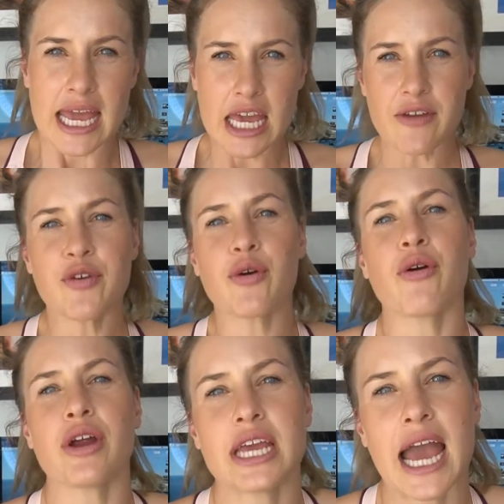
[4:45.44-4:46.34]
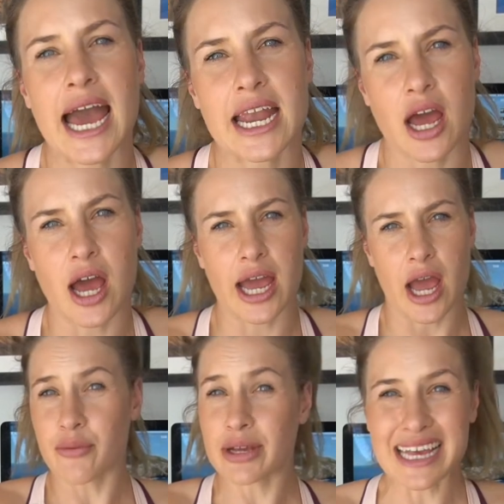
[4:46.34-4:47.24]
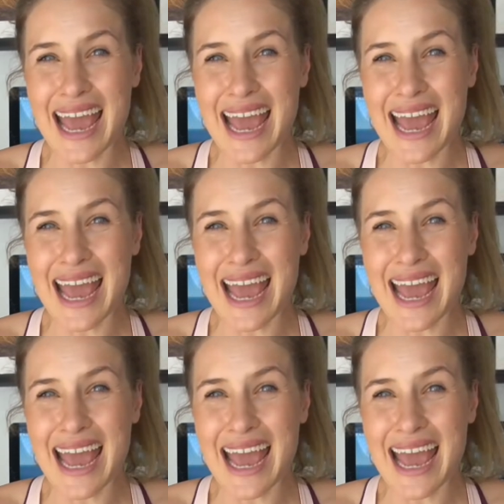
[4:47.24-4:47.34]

If you're already at a really